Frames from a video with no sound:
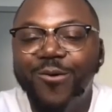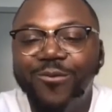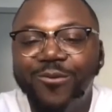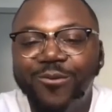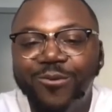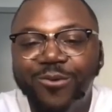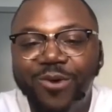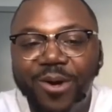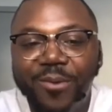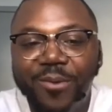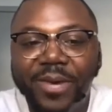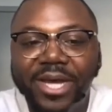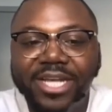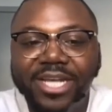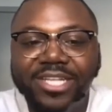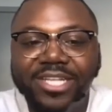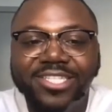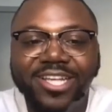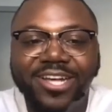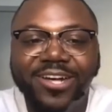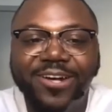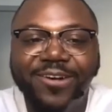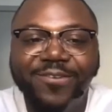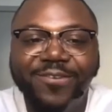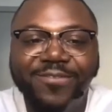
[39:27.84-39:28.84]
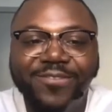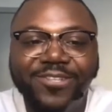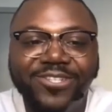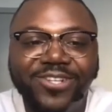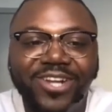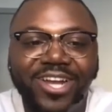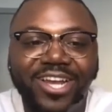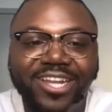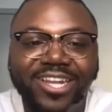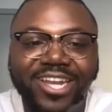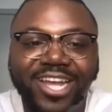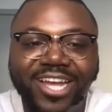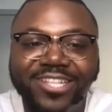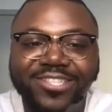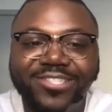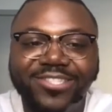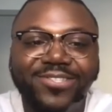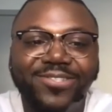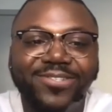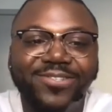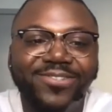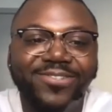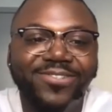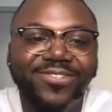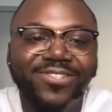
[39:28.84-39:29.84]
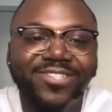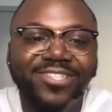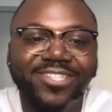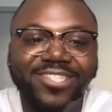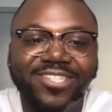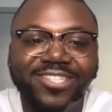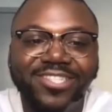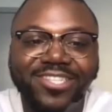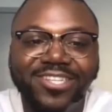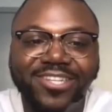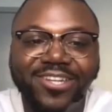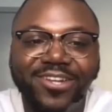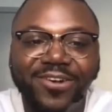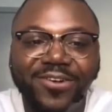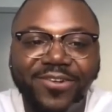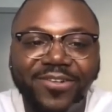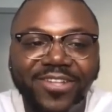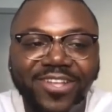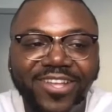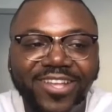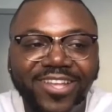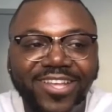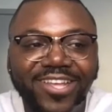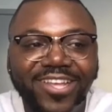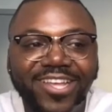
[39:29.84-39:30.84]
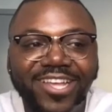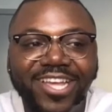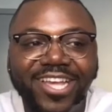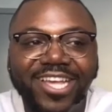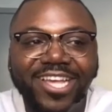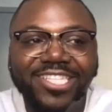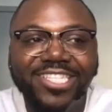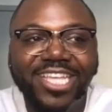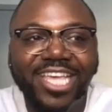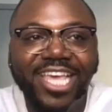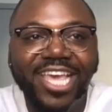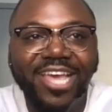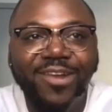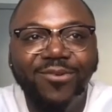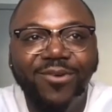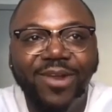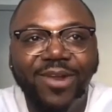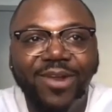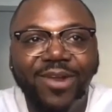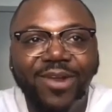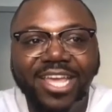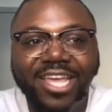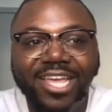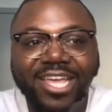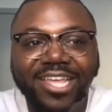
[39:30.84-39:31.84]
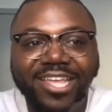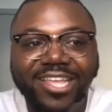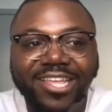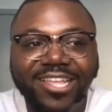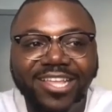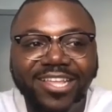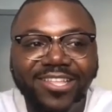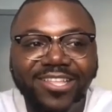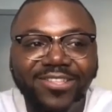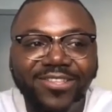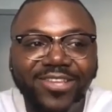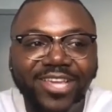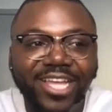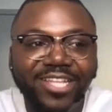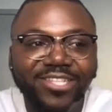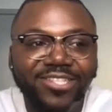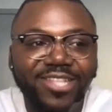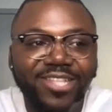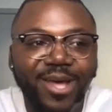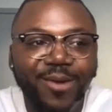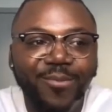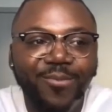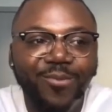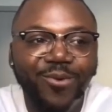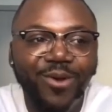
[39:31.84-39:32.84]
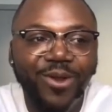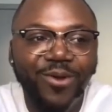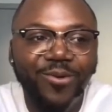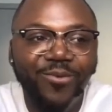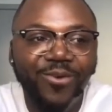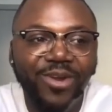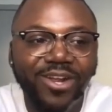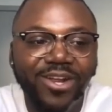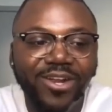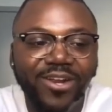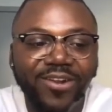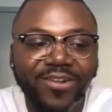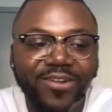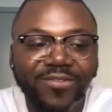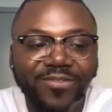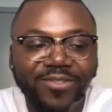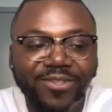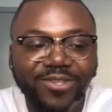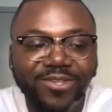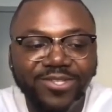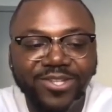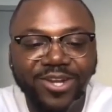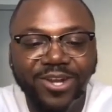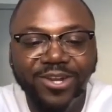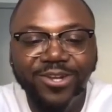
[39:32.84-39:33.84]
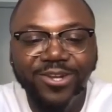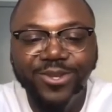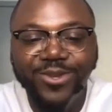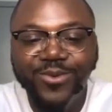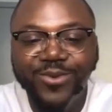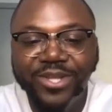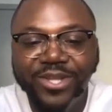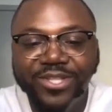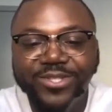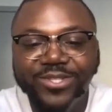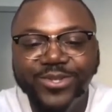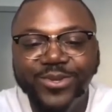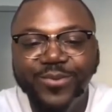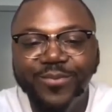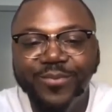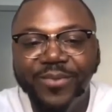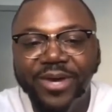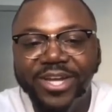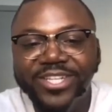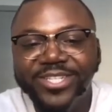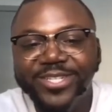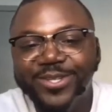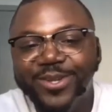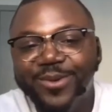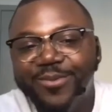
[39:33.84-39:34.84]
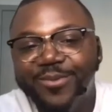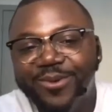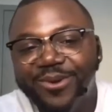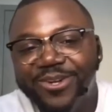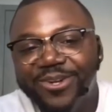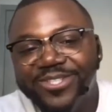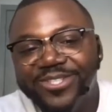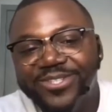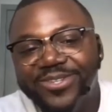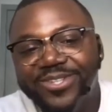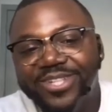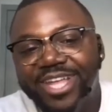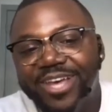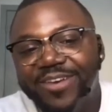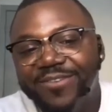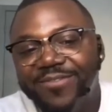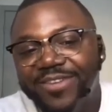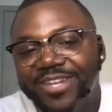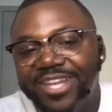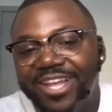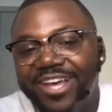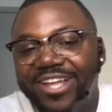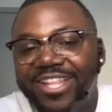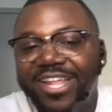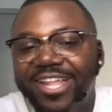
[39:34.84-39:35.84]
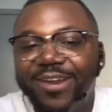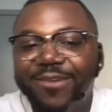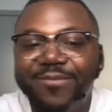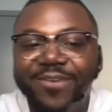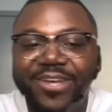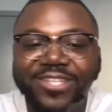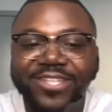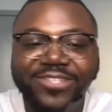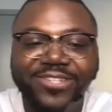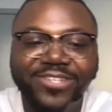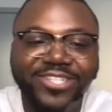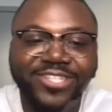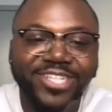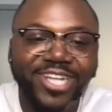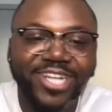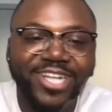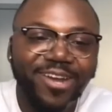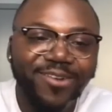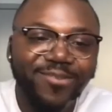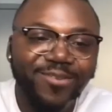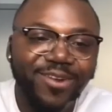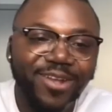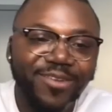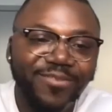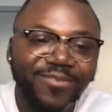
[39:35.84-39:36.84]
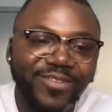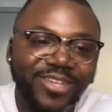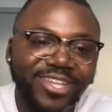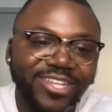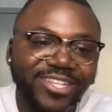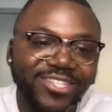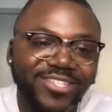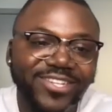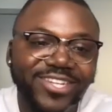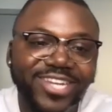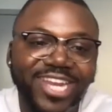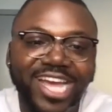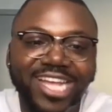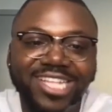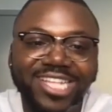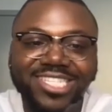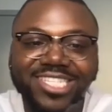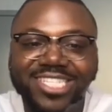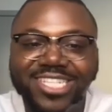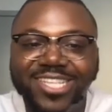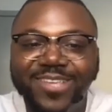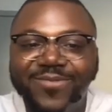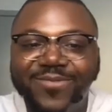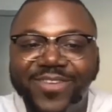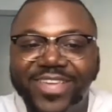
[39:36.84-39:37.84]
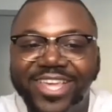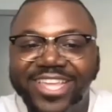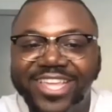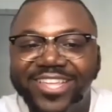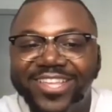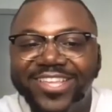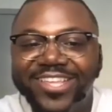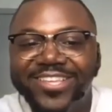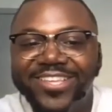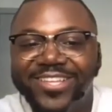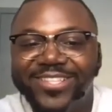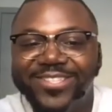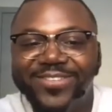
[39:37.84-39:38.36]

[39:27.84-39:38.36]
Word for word: overwhelm myself, trying not to, you know, because again, right, you get to that point where you start doing too much in your personal life and now that affects your job, right? Because you're not yes. sleeping,